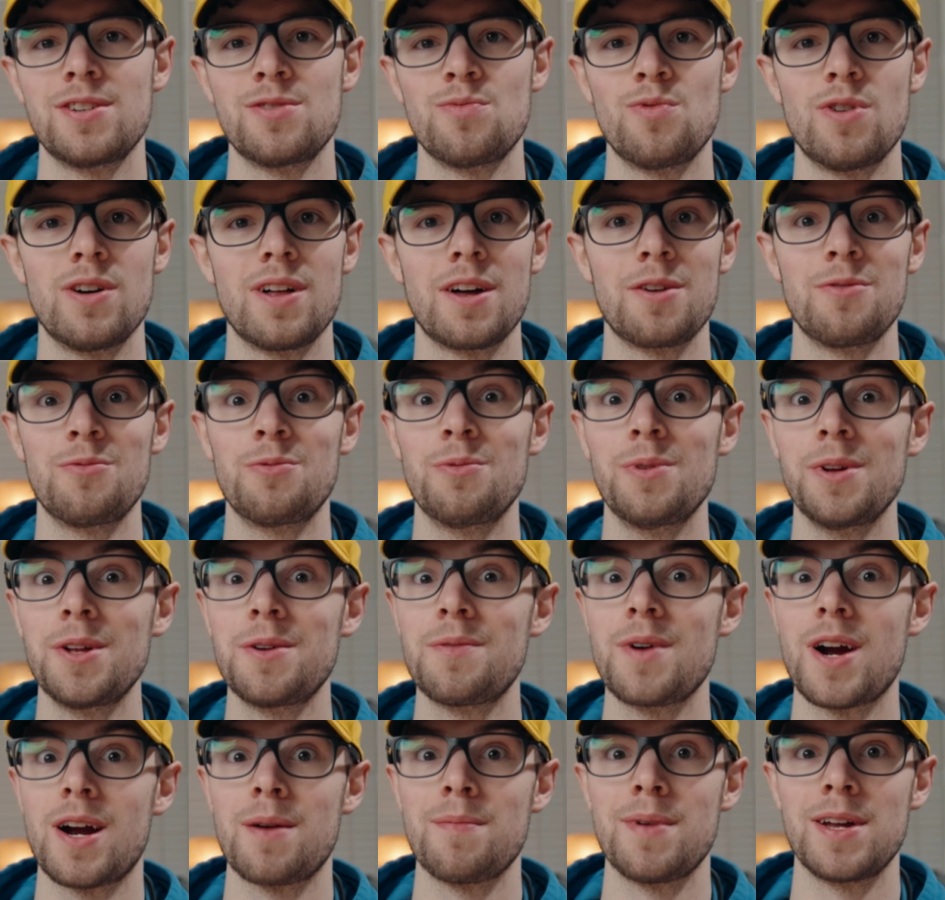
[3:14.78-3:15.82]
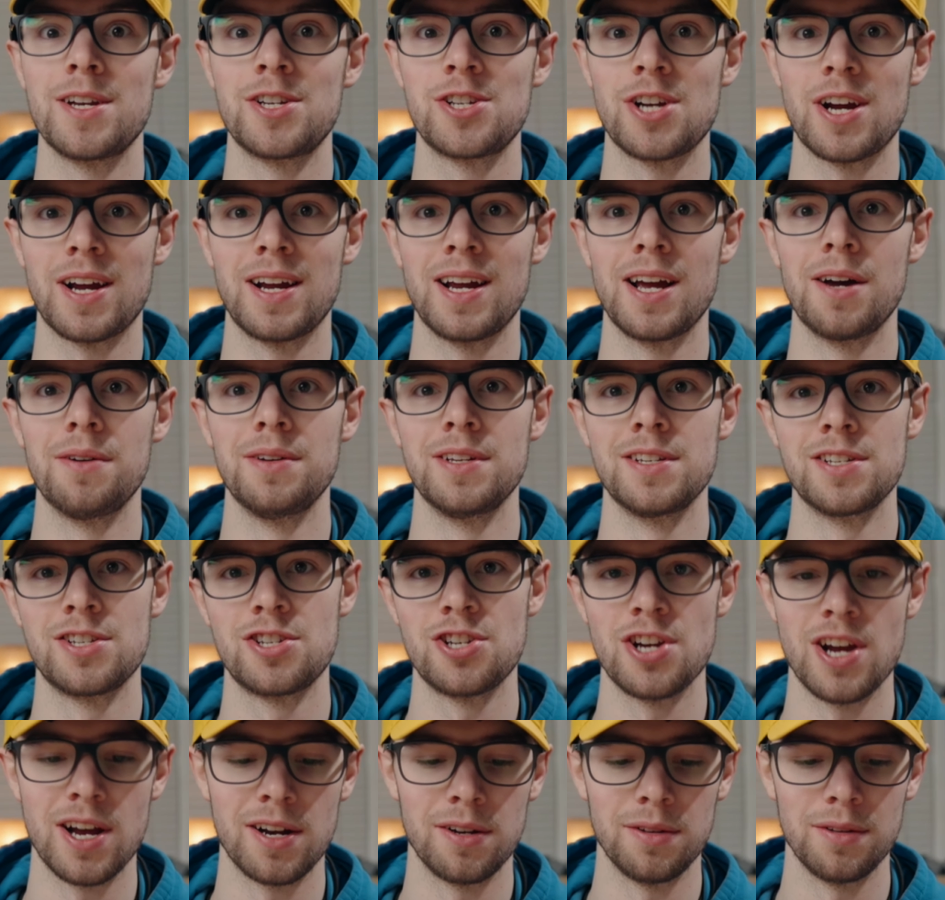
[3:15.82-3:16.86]
as well. I'd really recommend checking out his
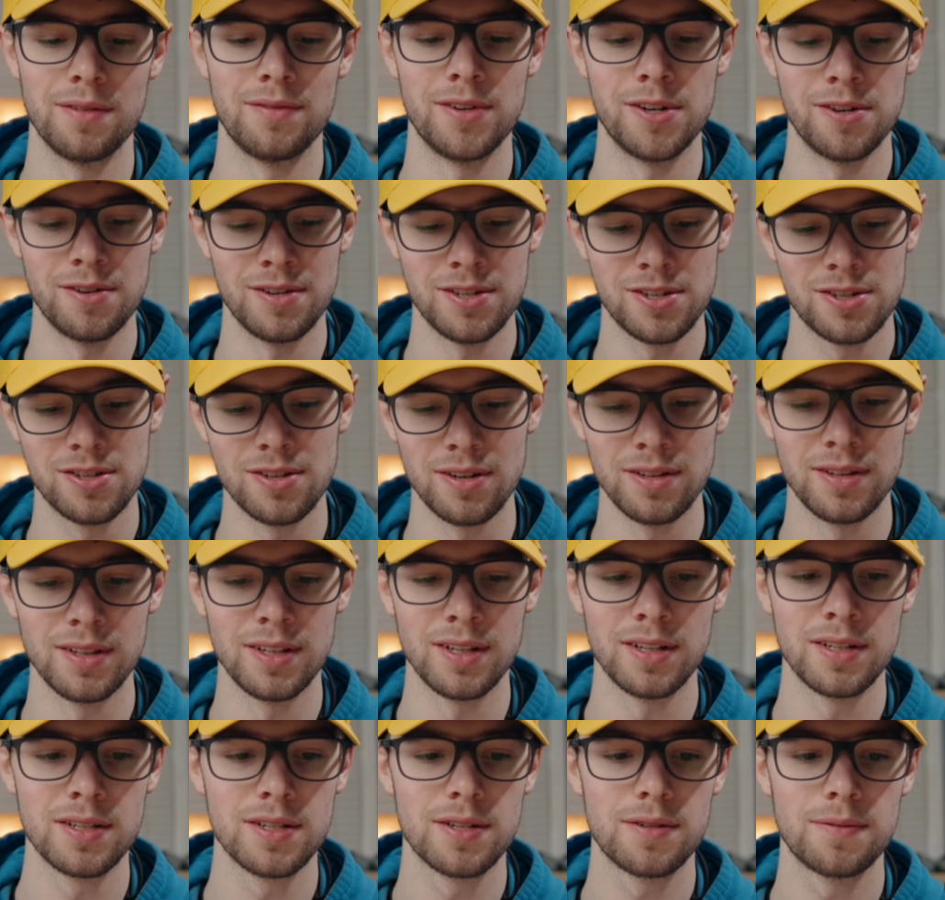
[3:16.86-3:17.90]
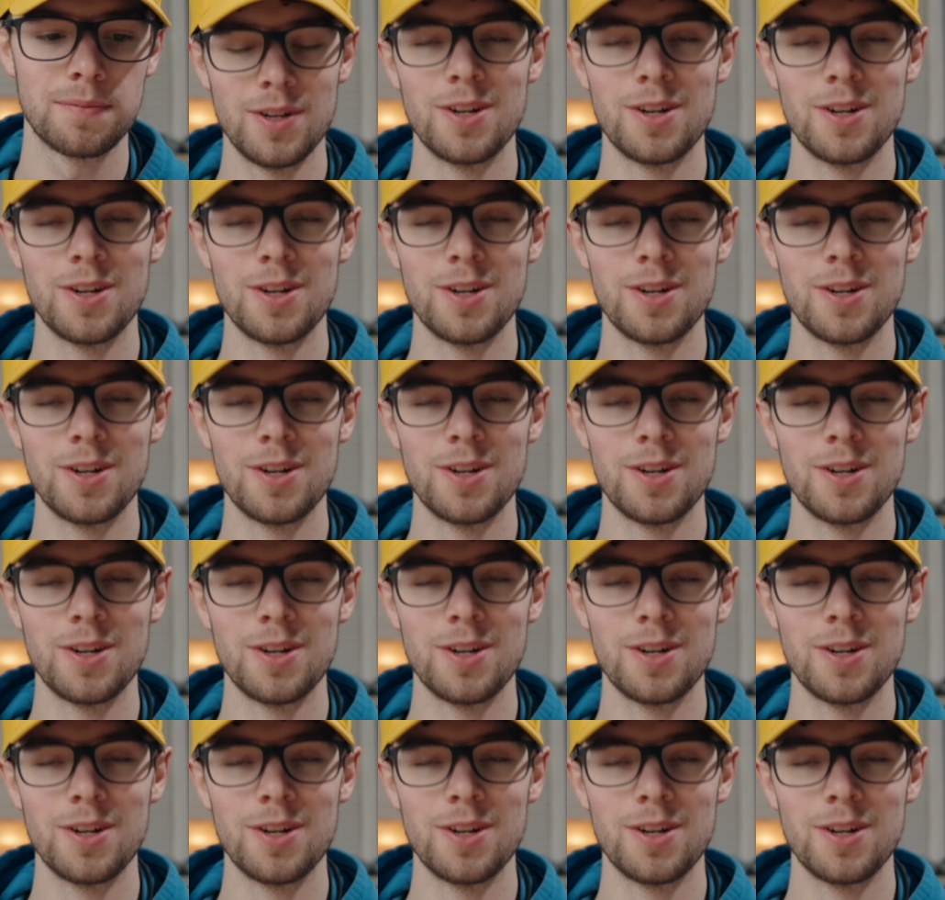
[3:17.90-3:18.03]
channel if you're interested in this.